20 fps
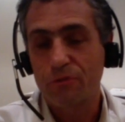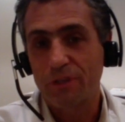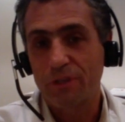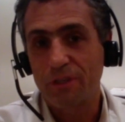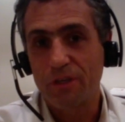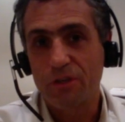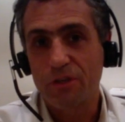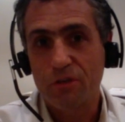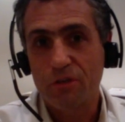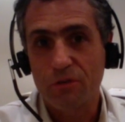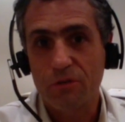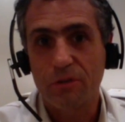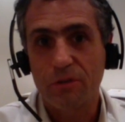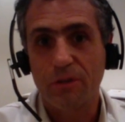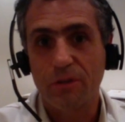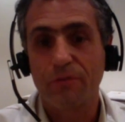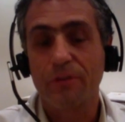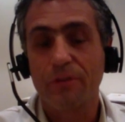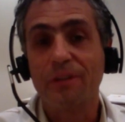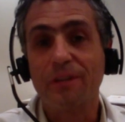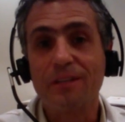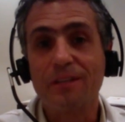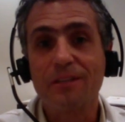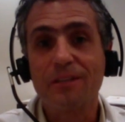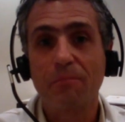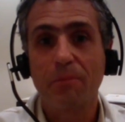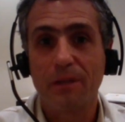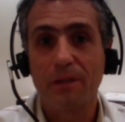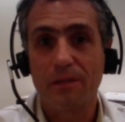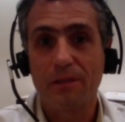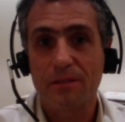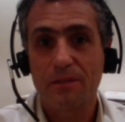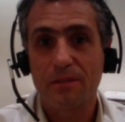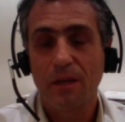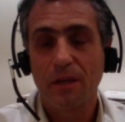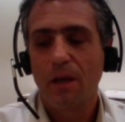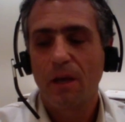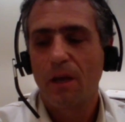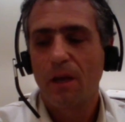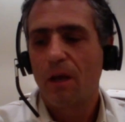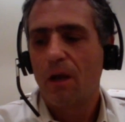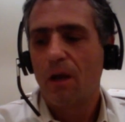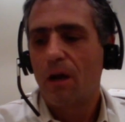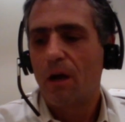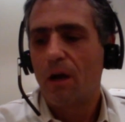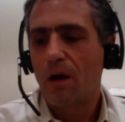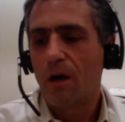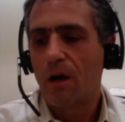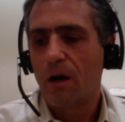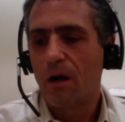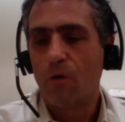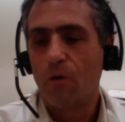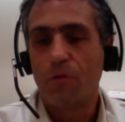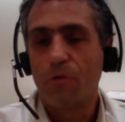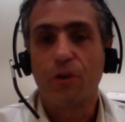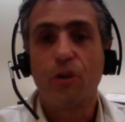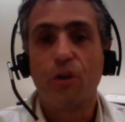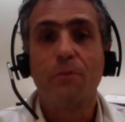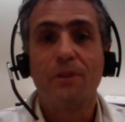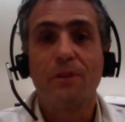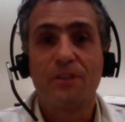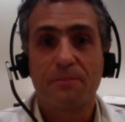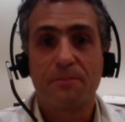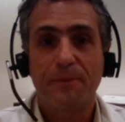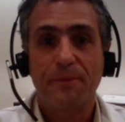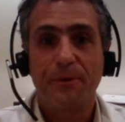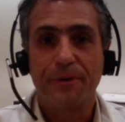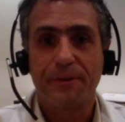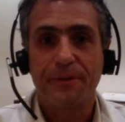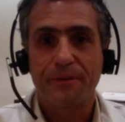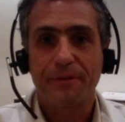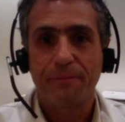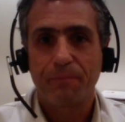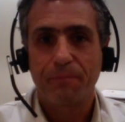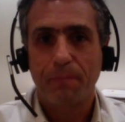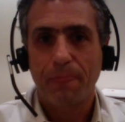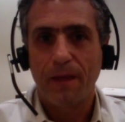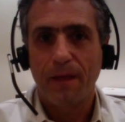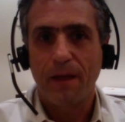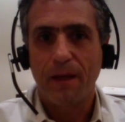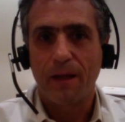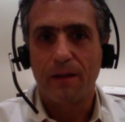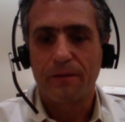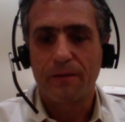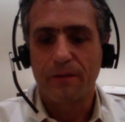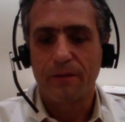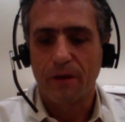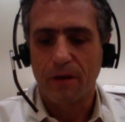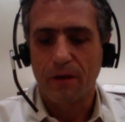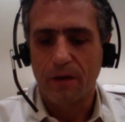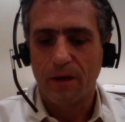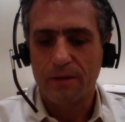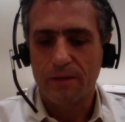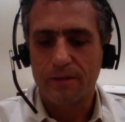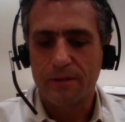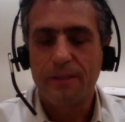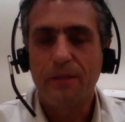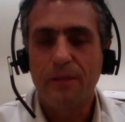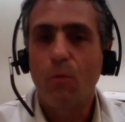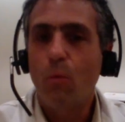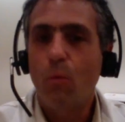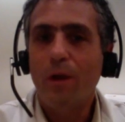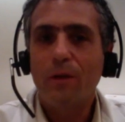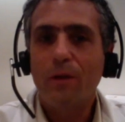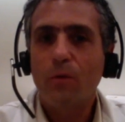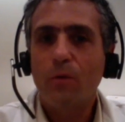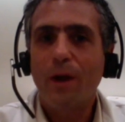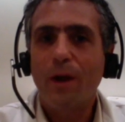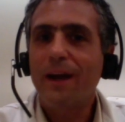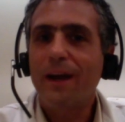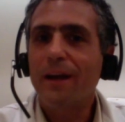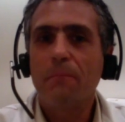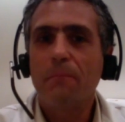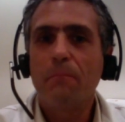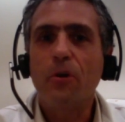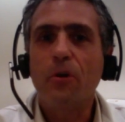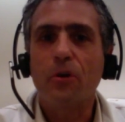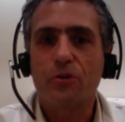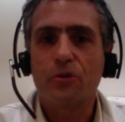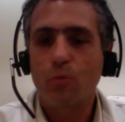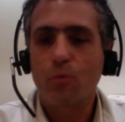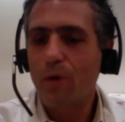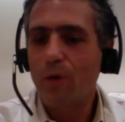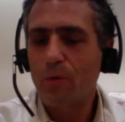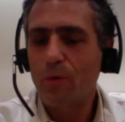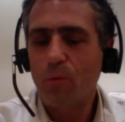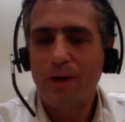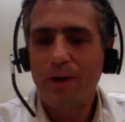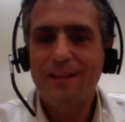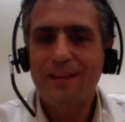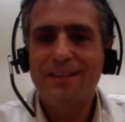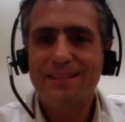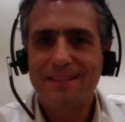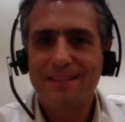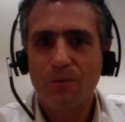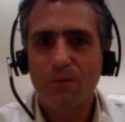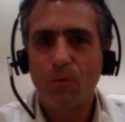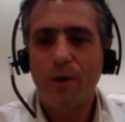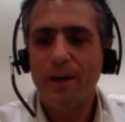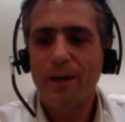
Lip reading: traditions, different disciplines of the human spirit, and seeing what can emerge, what is